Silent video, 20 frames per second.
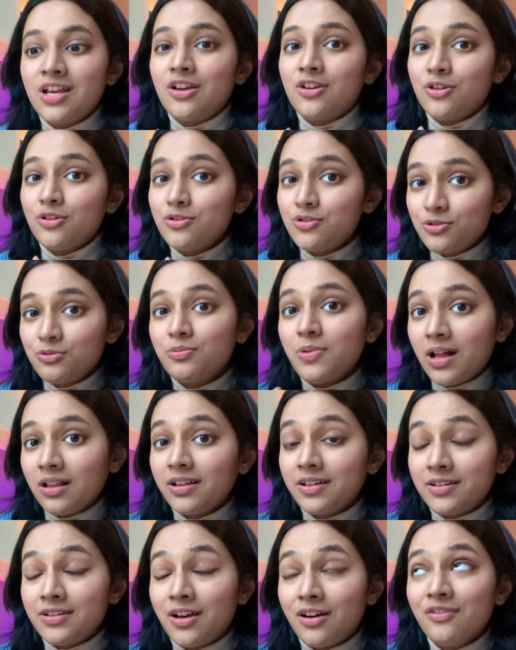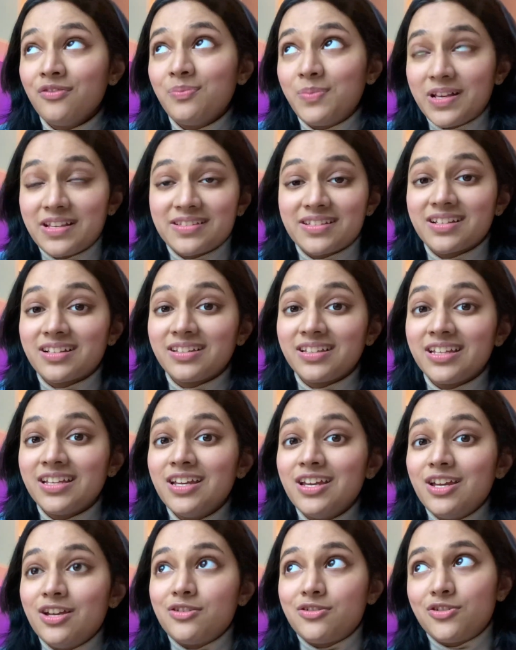You do well enough basically
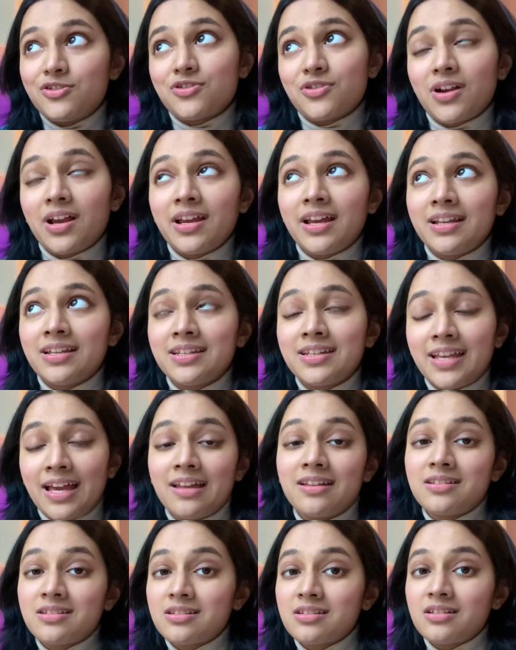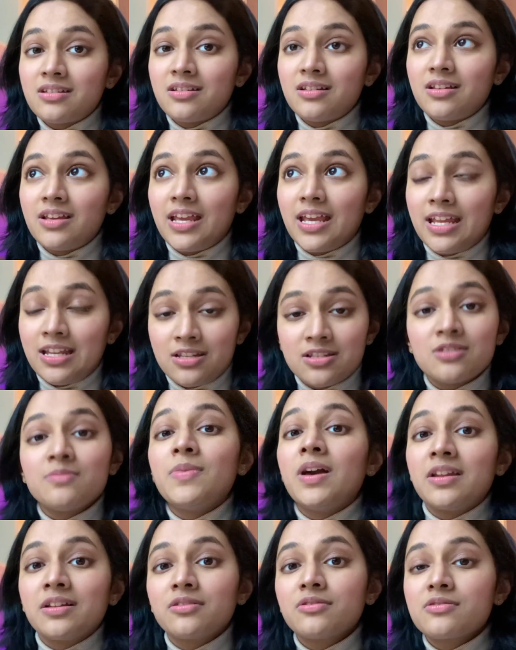to try and get into
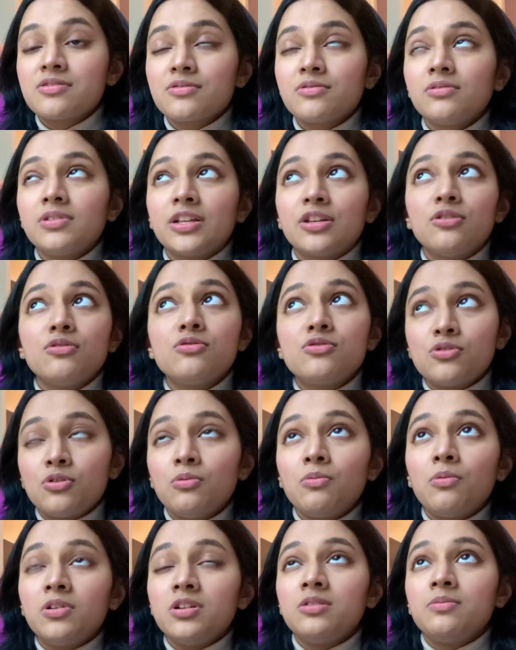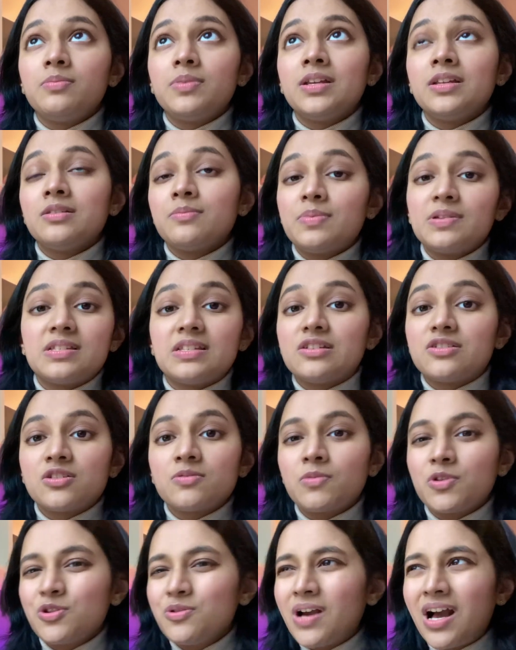medical school. Like, you don't want to be in a position
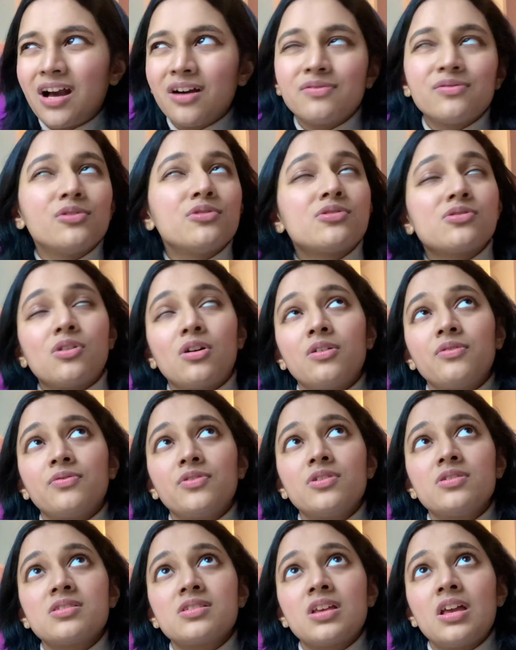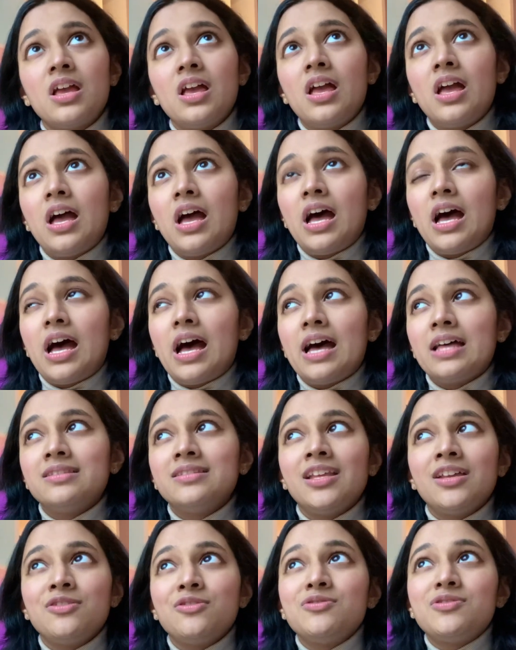where you have loads of offers and
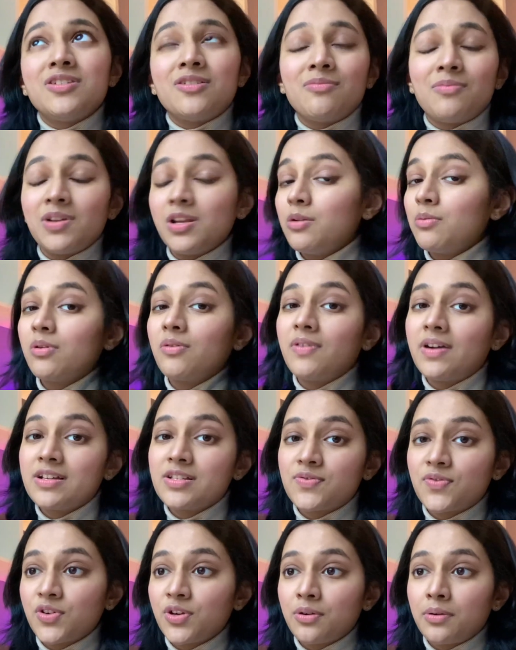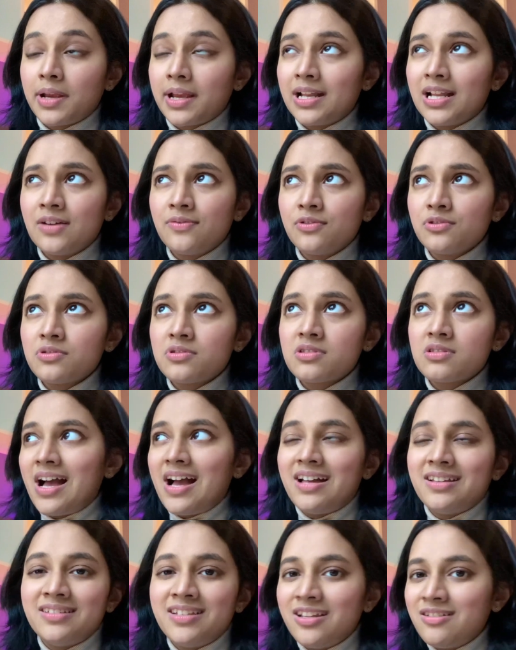then you didn't really revise for your A-levels
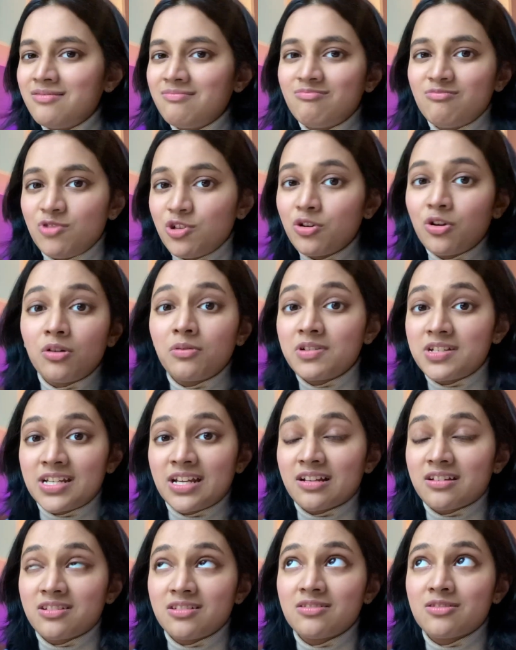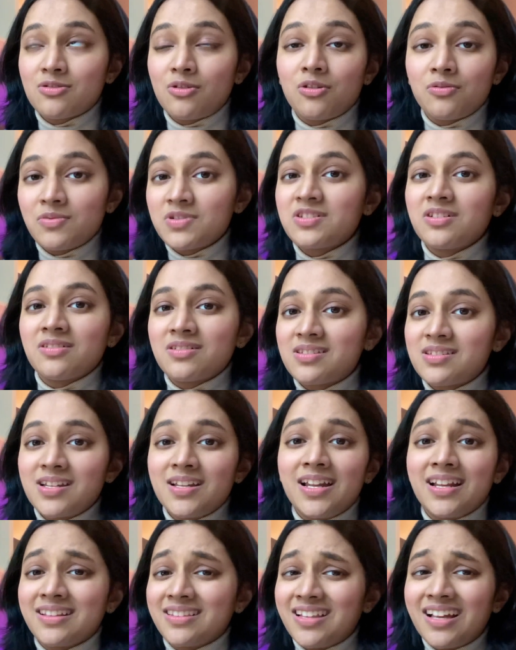and then you got rejections on results day.
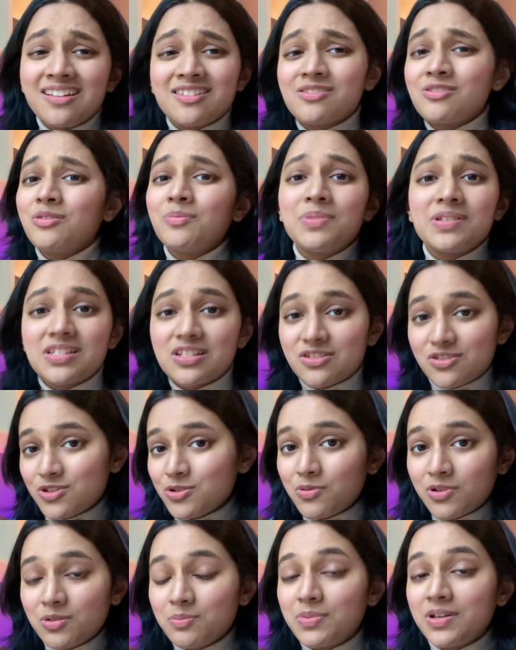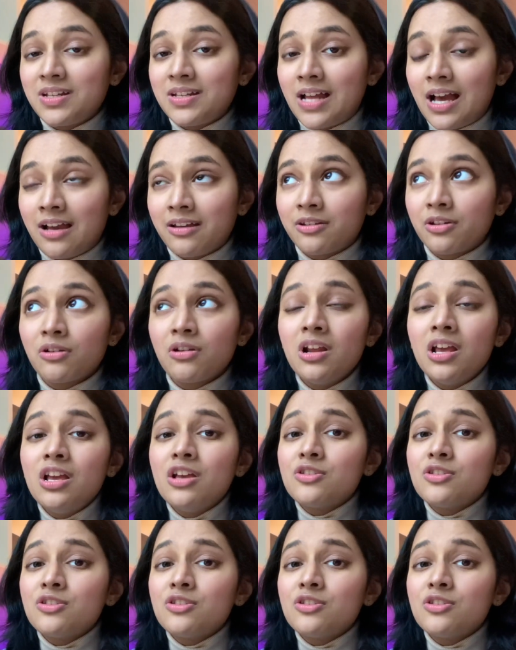Like, that's not a position you want to be in either.